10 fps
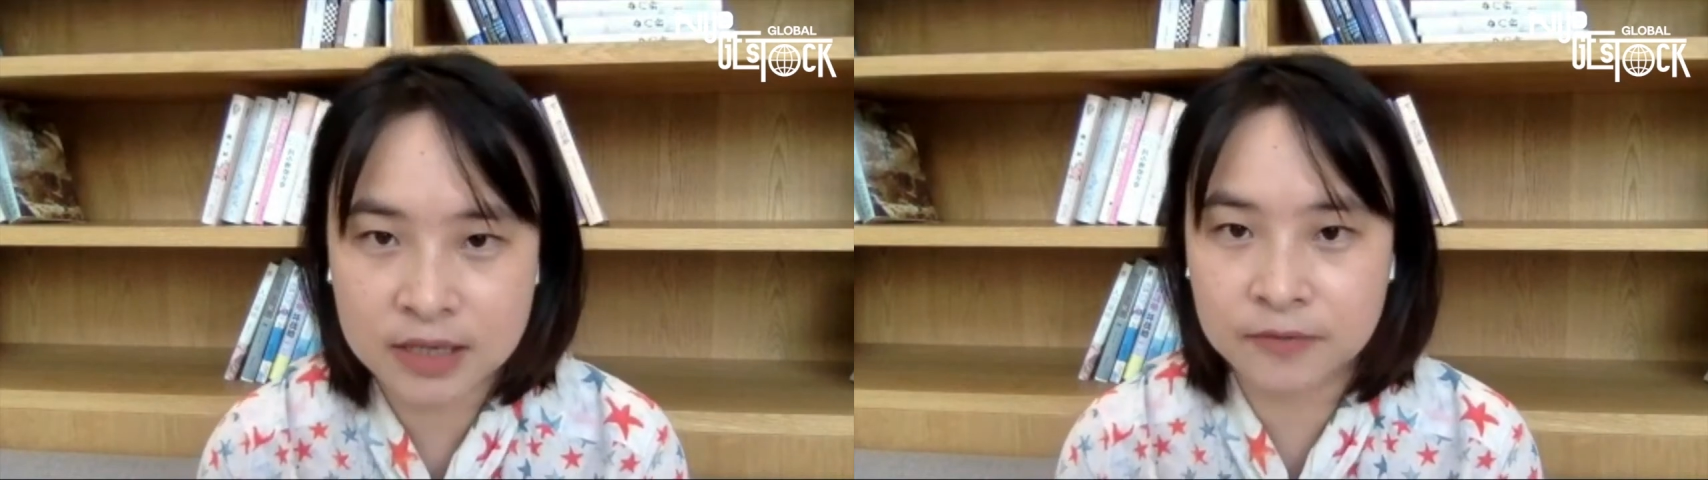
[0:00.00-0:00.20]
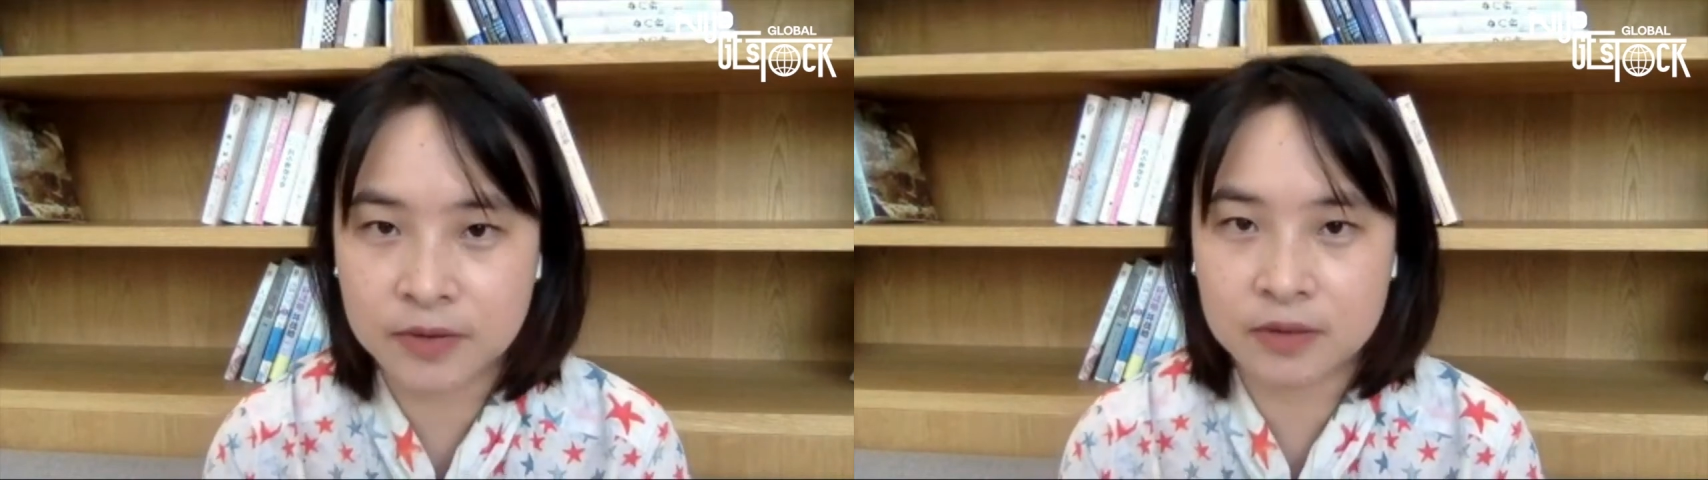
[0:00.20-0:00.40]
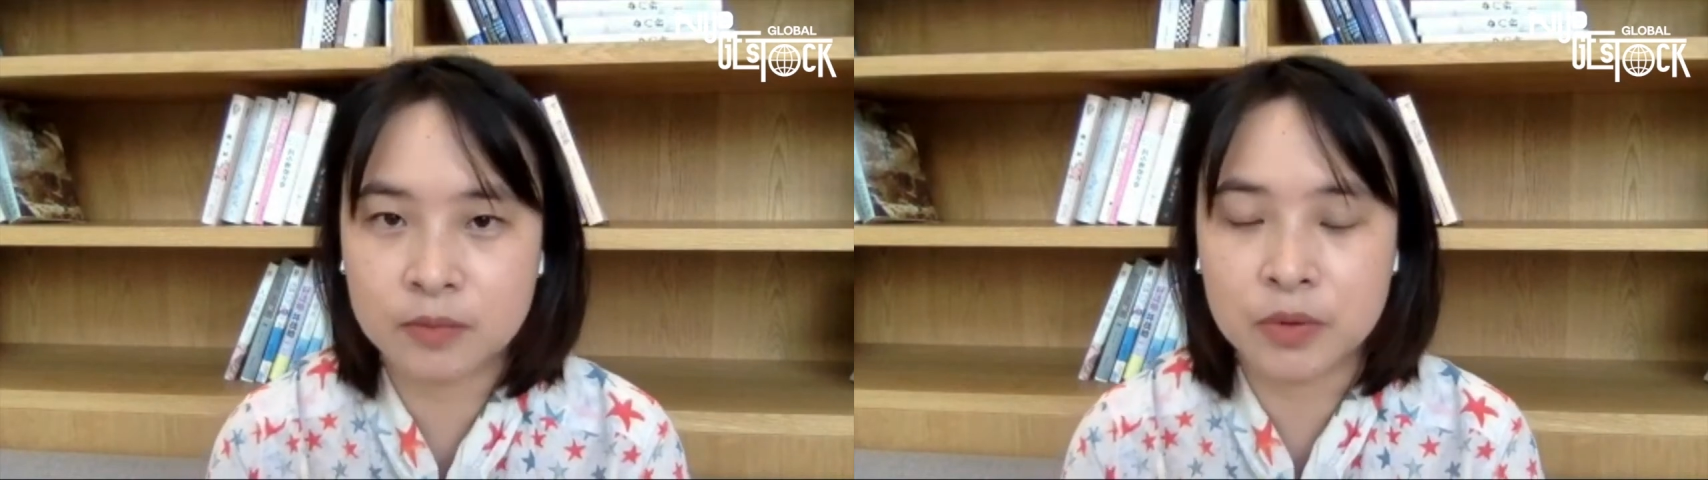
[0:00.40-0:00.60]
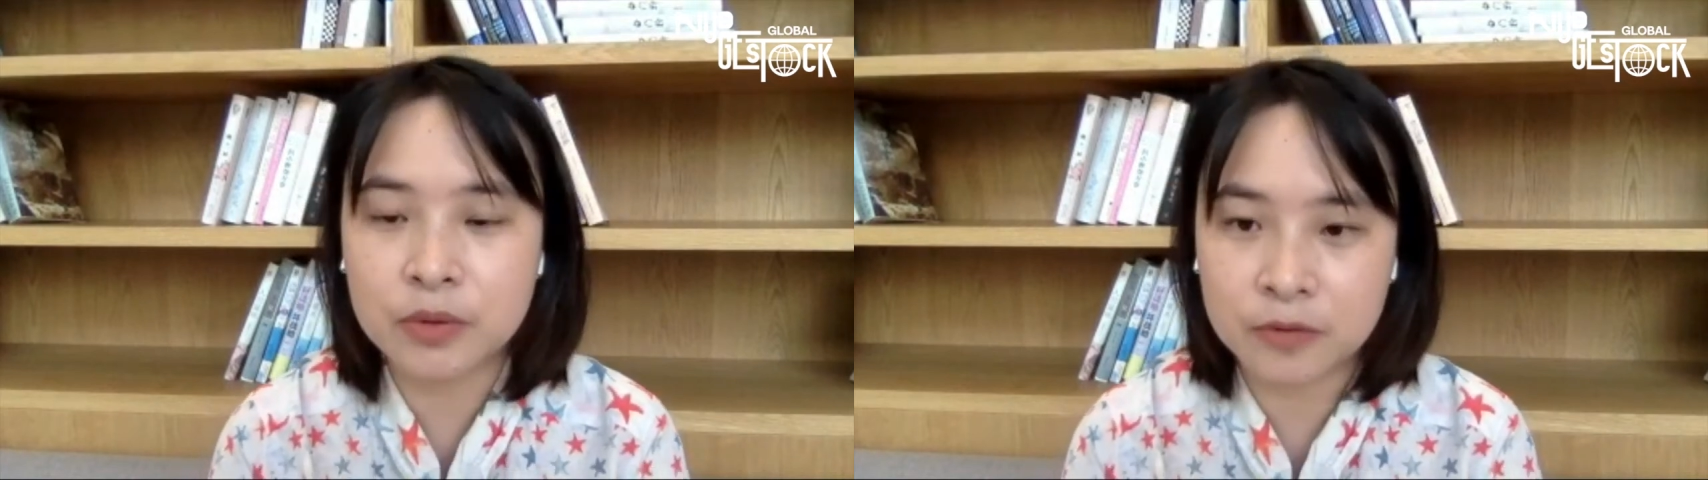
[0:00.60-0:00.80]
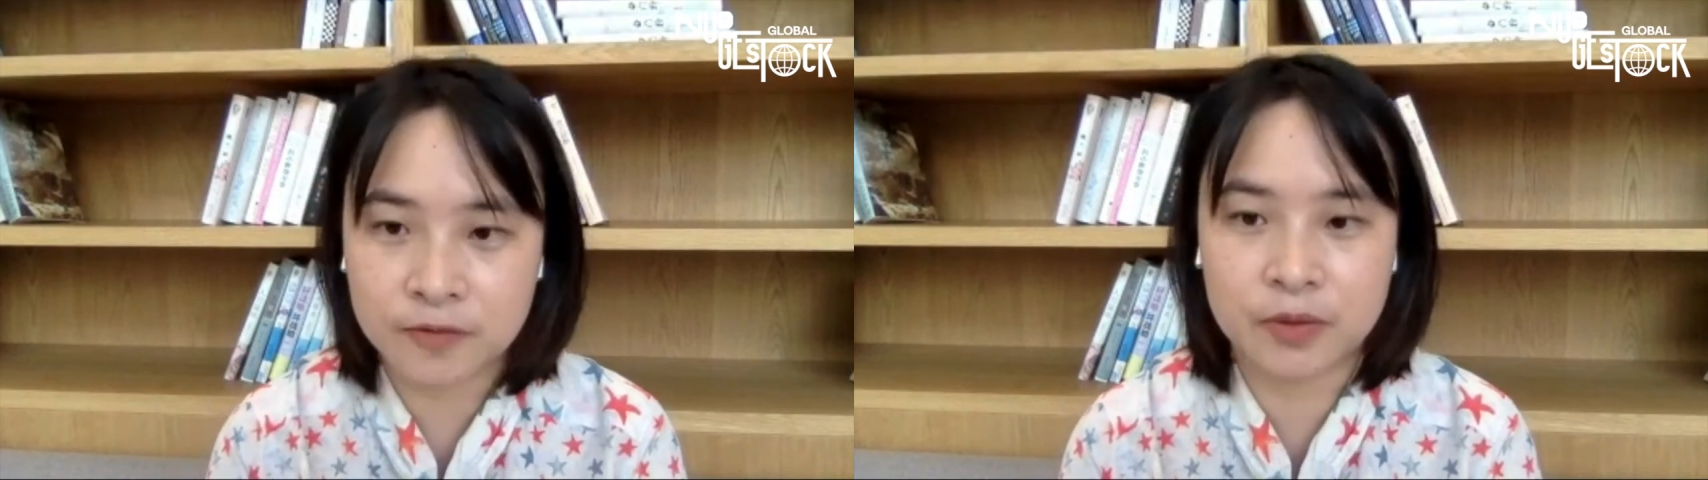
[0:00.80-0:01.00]
even
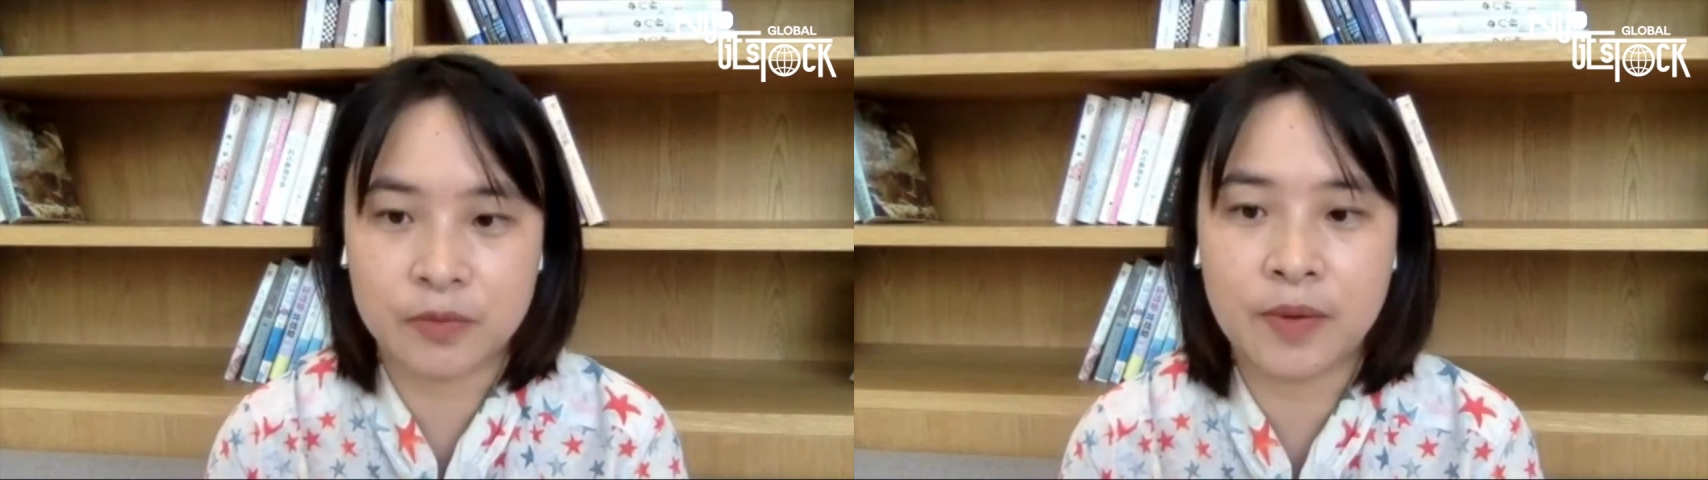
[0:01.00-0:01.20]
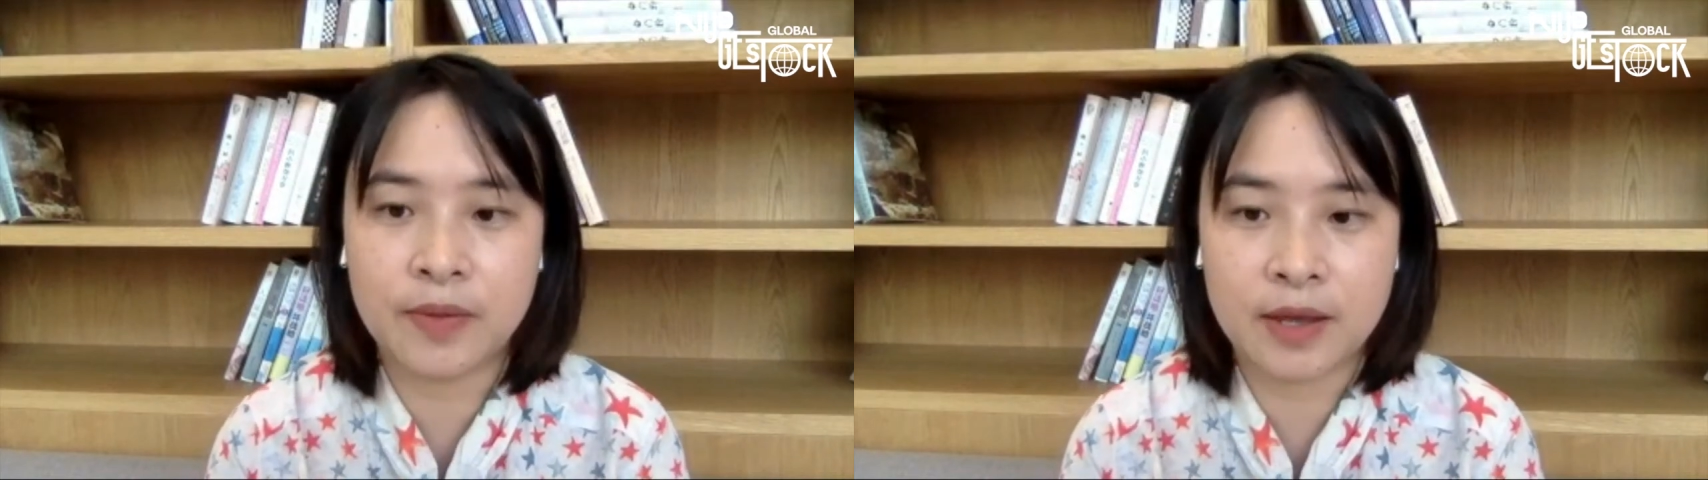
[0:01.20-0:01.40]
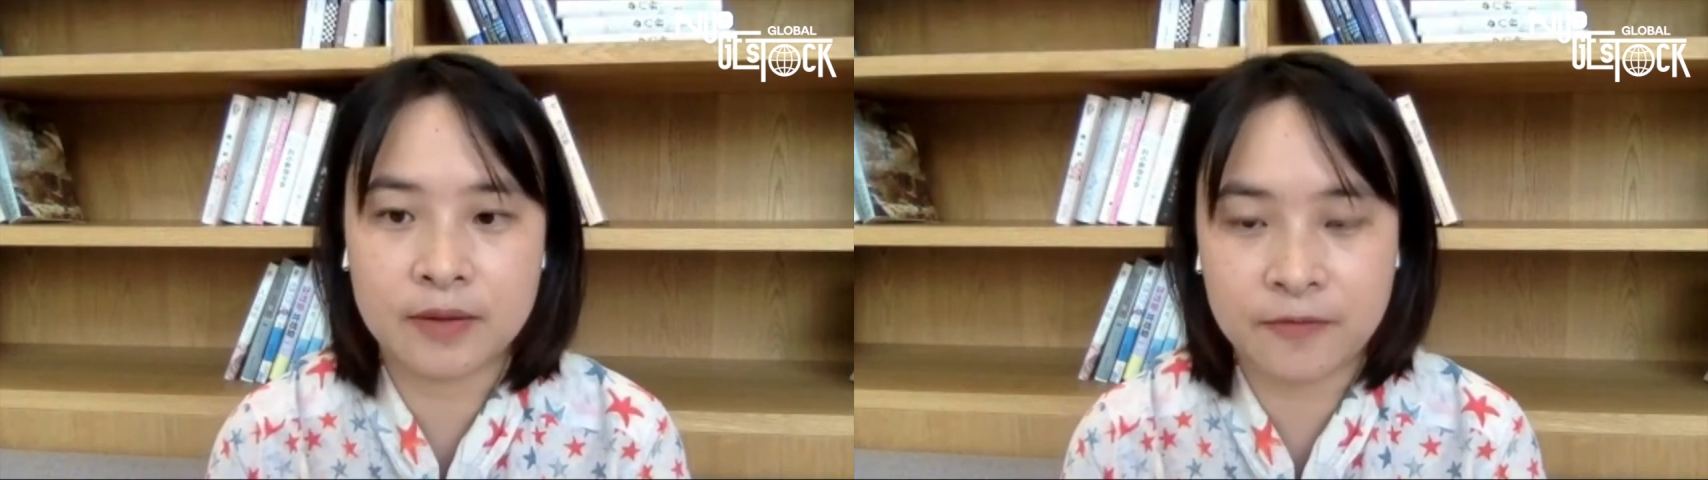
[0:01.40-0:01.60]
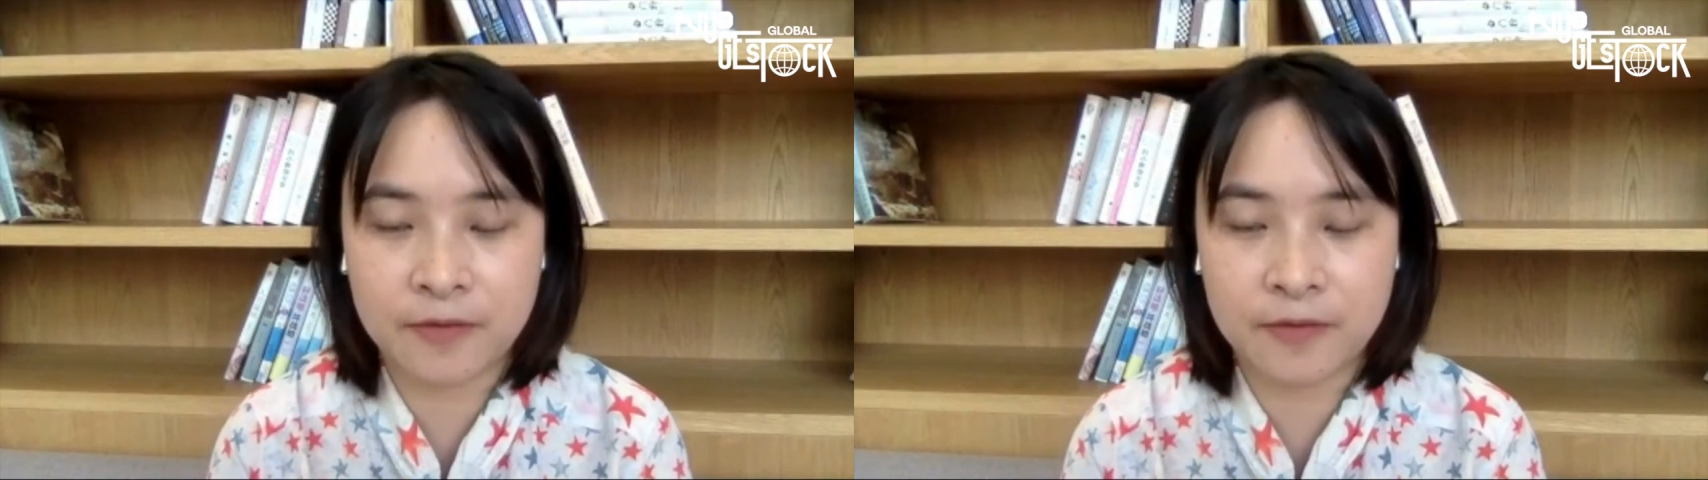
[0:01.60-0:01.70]
moved when they